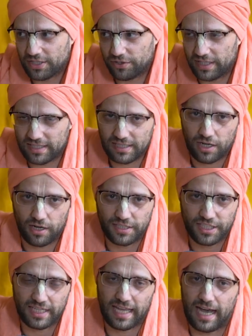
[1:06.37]
so this is
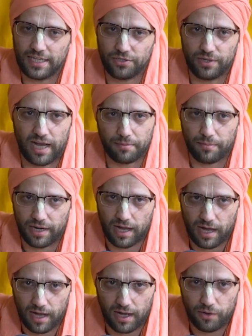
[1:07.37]
called
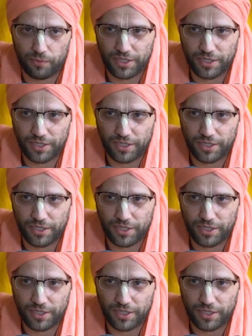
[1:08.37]
jigyasunatmanaha.